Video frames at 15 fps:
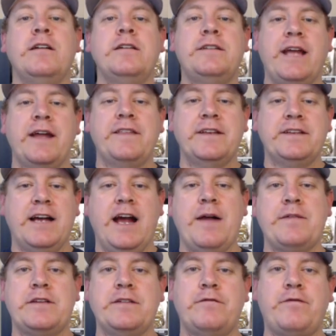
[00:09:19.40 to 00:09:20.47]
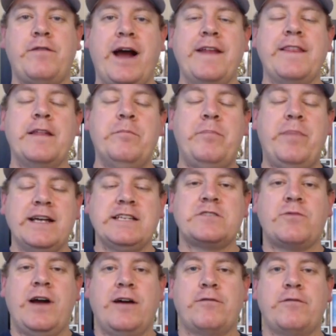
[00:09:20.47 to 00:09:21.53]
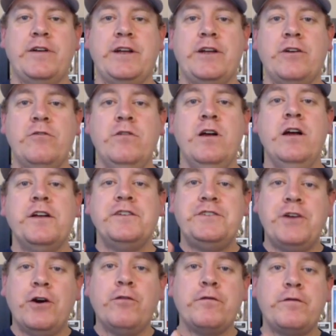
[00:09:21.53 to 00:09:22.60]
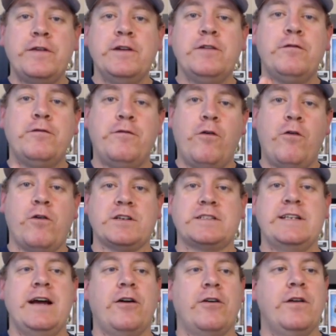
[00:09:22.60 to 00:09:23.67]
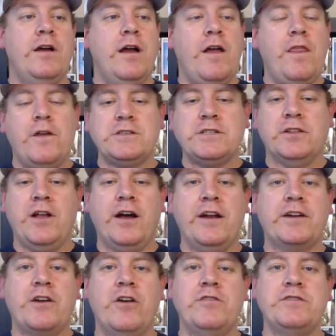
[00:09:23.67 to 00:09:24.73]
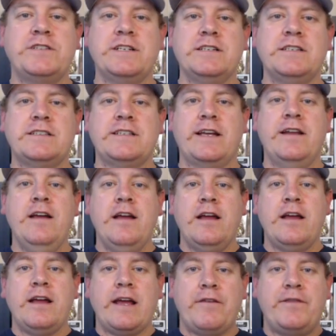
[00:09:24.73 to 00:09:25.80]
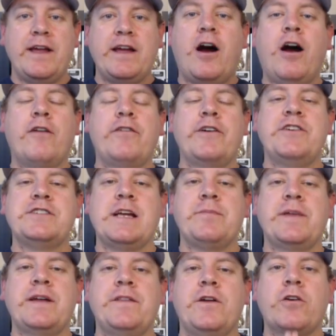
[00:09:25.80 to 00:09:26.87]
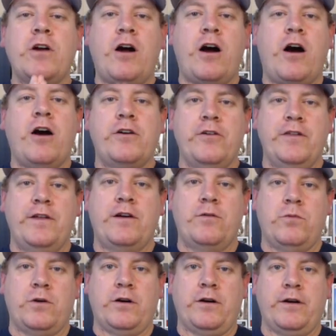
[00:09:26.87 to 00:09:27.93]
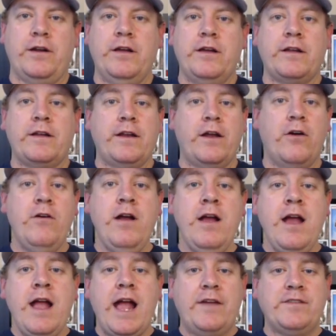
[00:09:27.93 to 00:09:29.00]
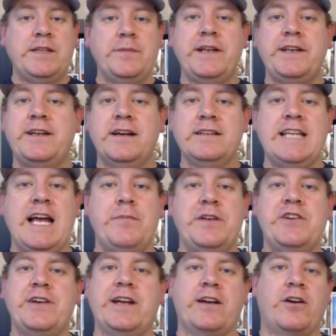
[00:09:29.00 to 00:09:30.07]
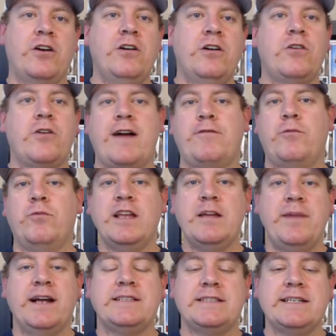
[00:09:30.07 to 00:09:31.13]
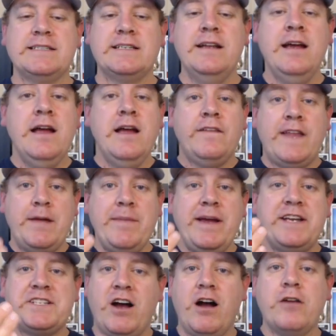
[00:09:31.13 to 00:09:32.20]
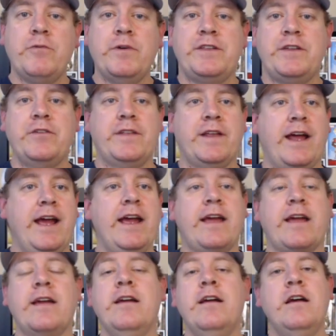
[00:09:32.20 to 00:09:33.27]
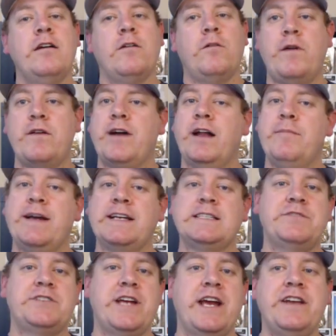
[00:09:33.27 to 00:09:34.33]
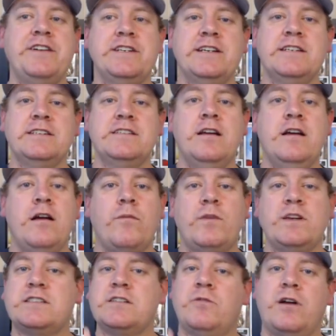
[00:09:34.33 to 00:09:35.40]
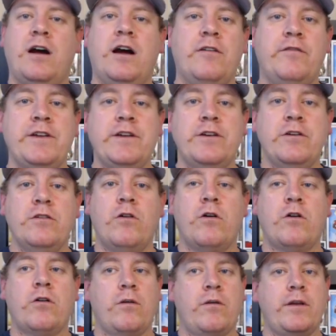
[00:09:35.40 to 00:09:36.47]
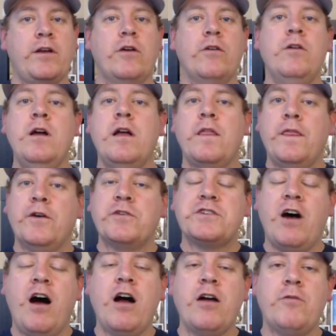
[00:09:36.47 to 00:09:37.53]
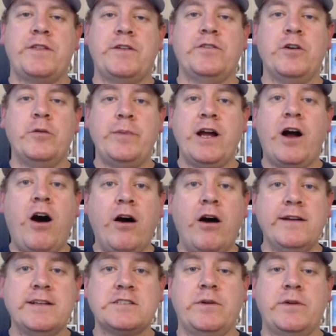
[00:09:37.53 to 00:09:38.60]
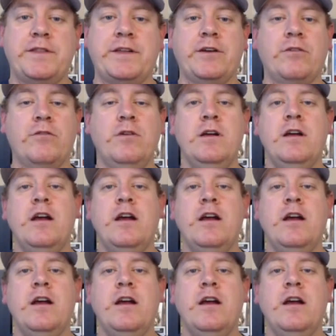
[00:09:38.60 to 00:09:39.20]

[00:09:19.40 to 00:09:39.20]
Take the time to find the best route for you. Don't feel forced. Now, there's a lot of coaches that if they offer you something, they're going to honor their word. You know? And if something does happen, you get hurt or have a really bad season, they may talk with you that, hey, we've got to make some changes. We still want to offer you. Or, you know, they'll talk with you. They'll be honest with you.